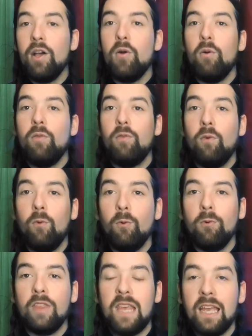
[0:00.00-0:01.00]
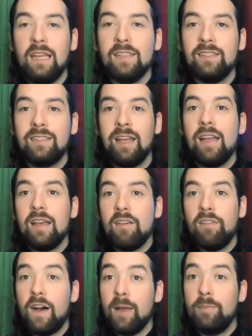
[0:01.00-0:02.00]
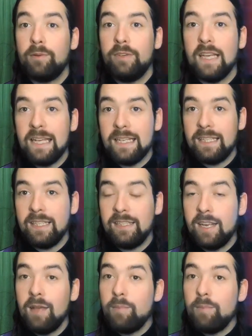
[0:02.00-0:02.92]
of all things fibre related,